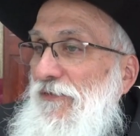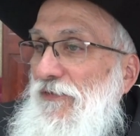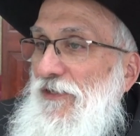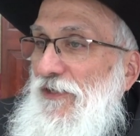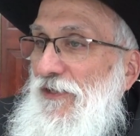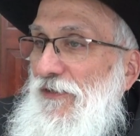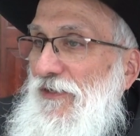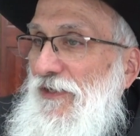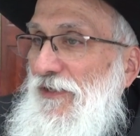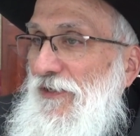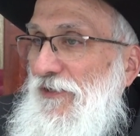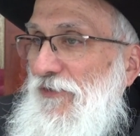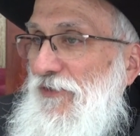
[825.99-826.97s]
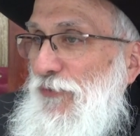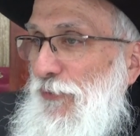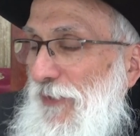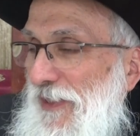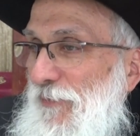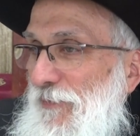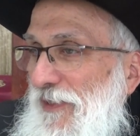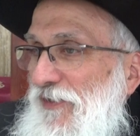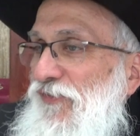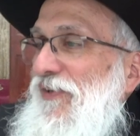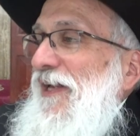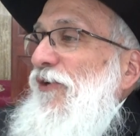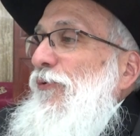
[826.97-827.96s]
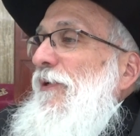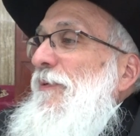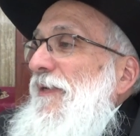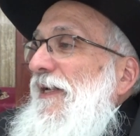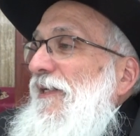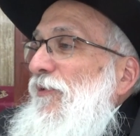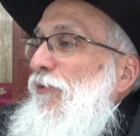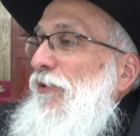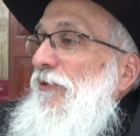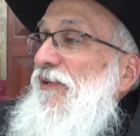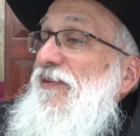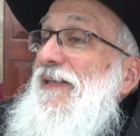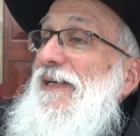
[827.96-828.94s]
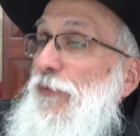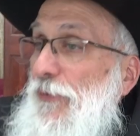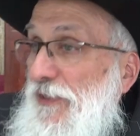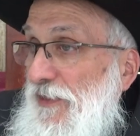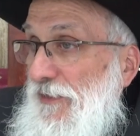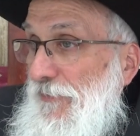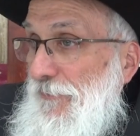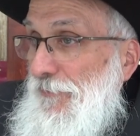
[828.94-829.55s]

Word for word: the, the cream, and it's not creamy anymore, it's liquidy.